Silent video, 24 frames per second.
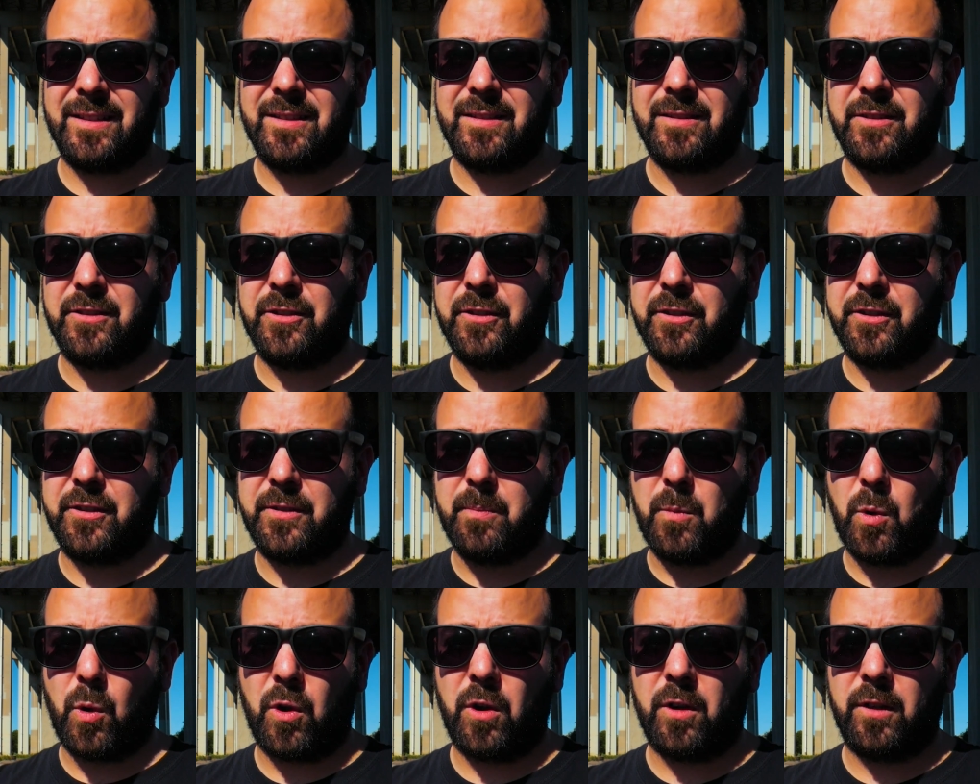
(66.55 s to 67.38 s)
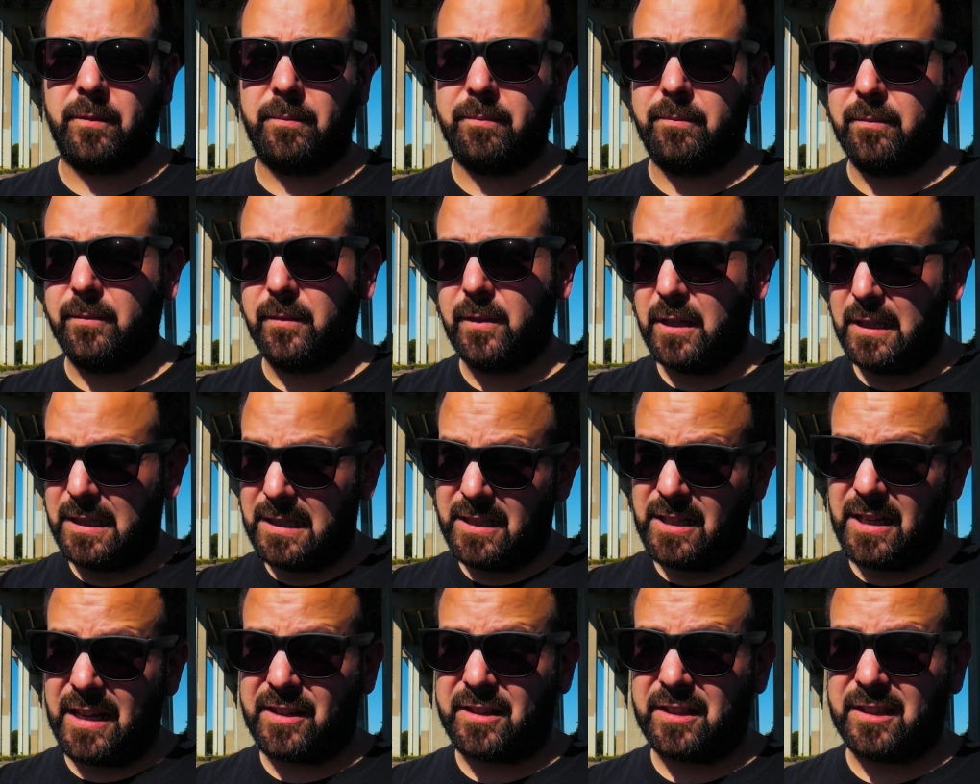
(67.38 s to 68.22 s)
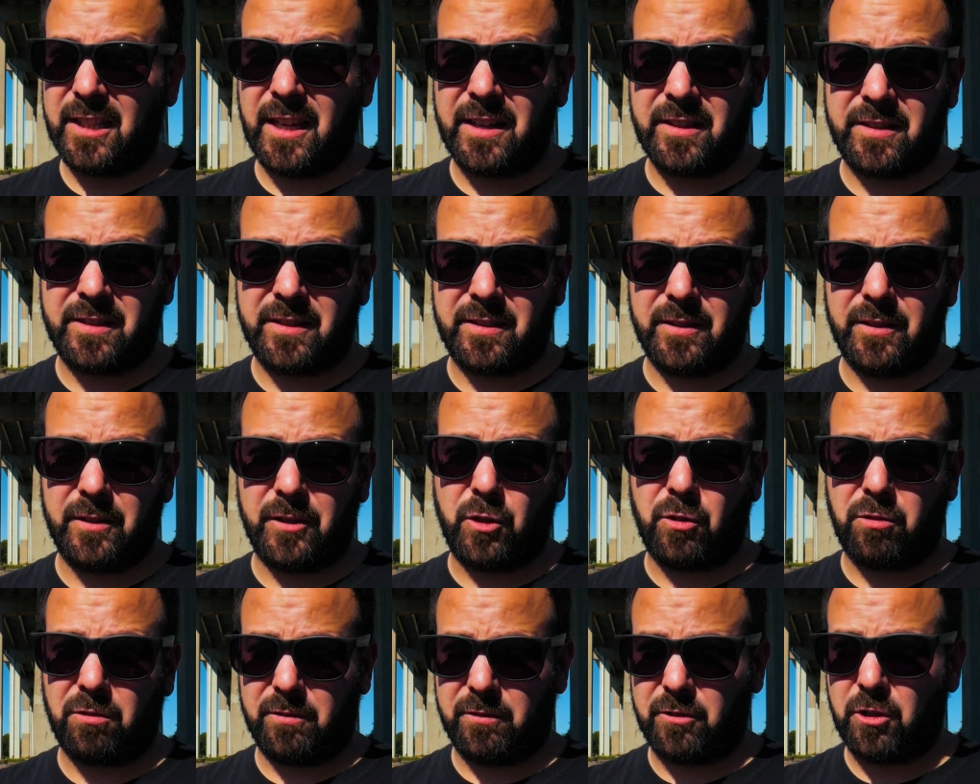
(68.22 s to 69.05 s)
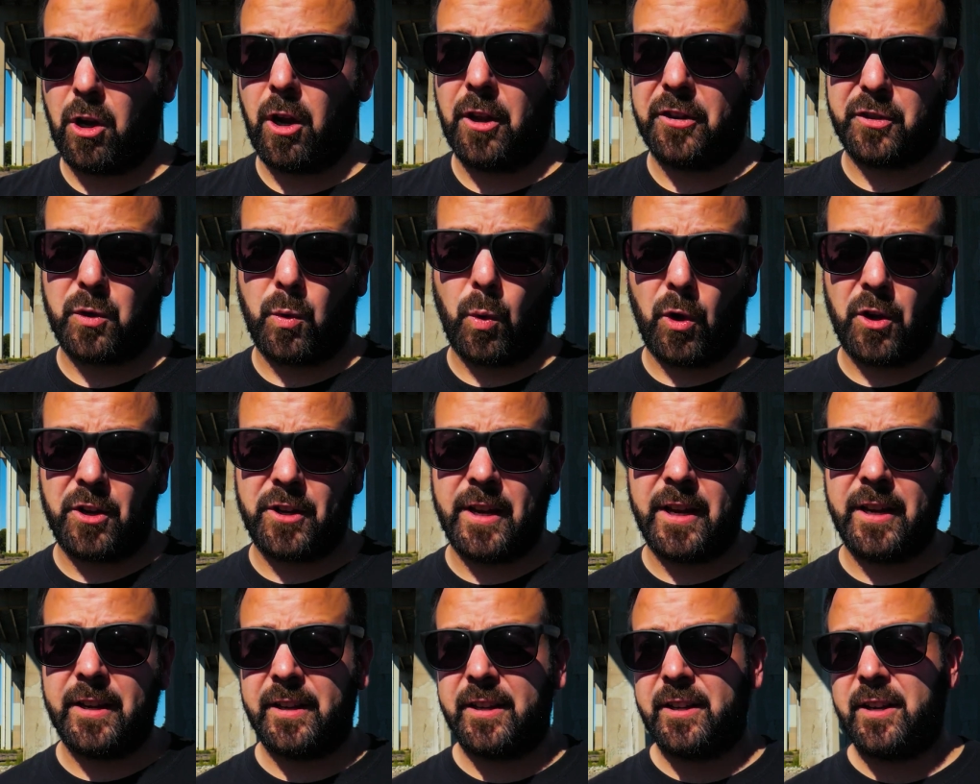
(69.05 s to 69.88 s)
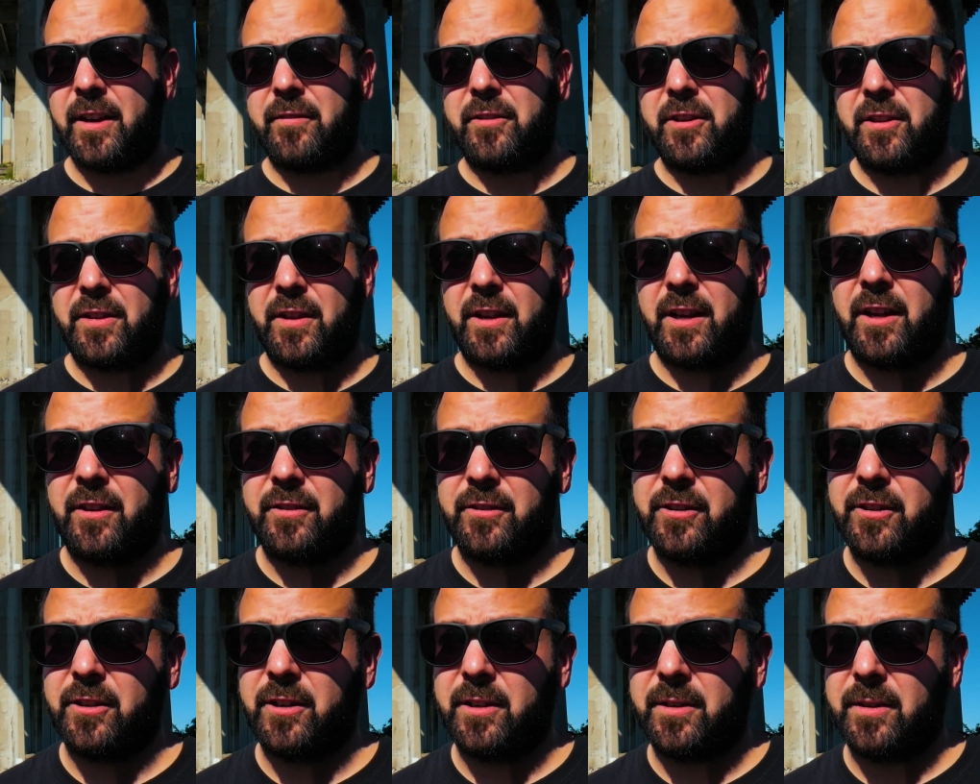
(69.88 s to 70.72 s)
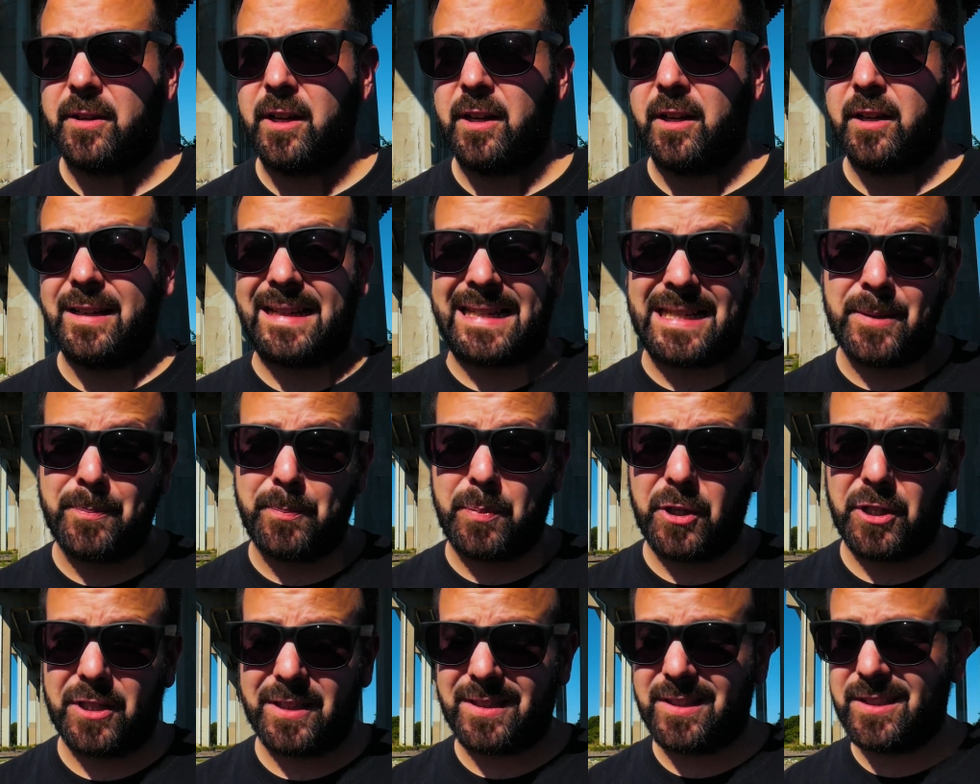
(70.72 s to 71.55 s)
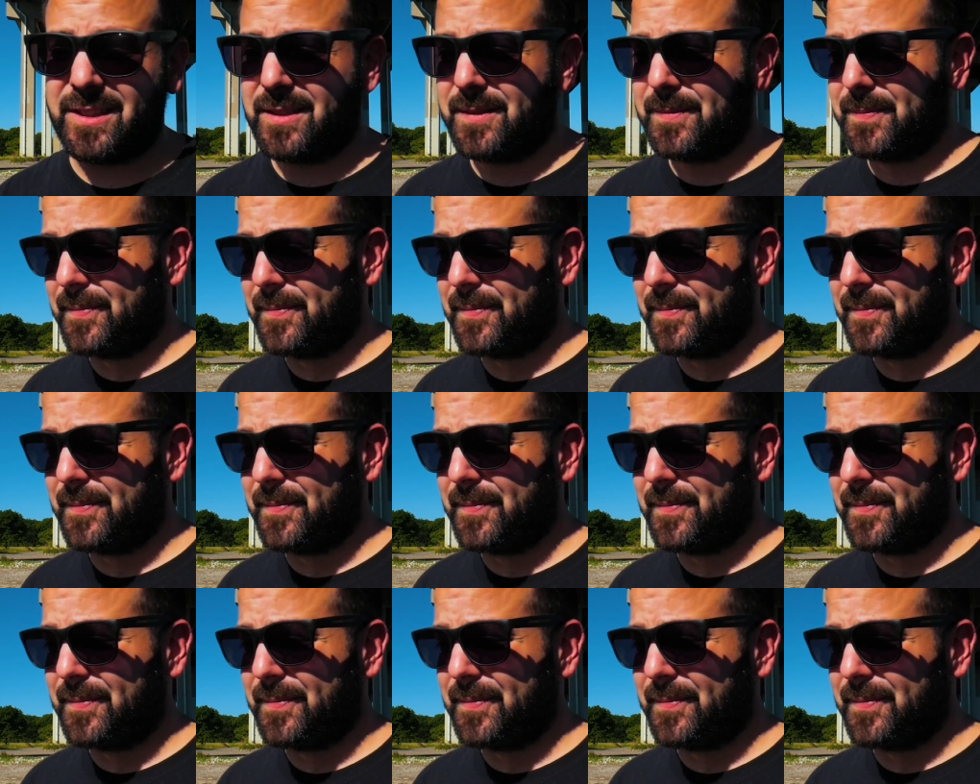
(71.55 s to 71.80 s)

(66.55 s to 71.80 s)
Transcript: So it's less cross-coordinating and everything on your inputs.